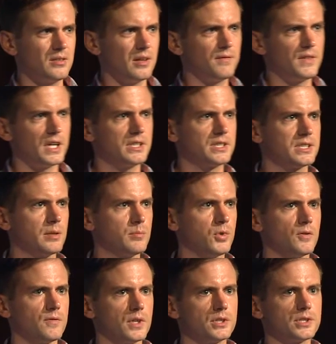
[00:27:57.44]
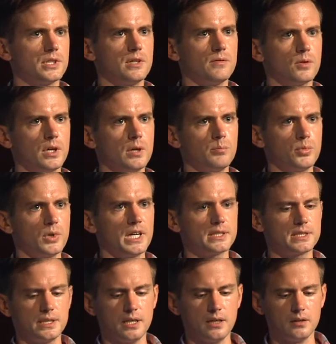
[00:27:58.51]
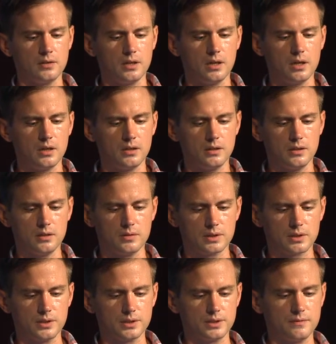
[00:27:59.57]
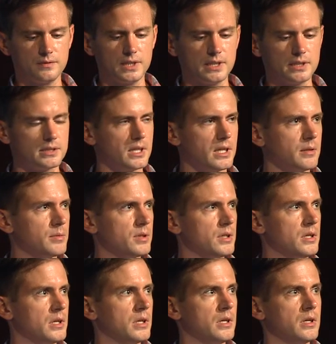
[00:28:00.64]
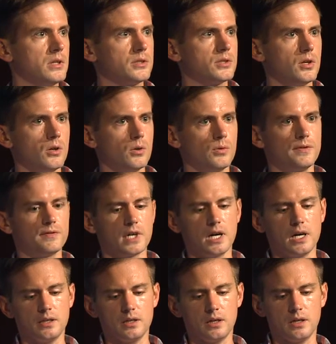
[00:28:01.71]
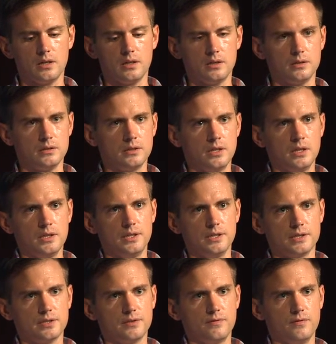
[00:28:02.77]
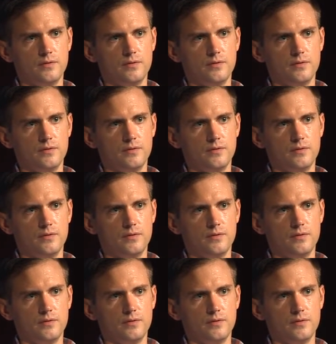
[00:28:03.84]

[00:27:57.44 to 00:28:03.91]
very simple version of where it breaks down on a recursive data type. So we've got this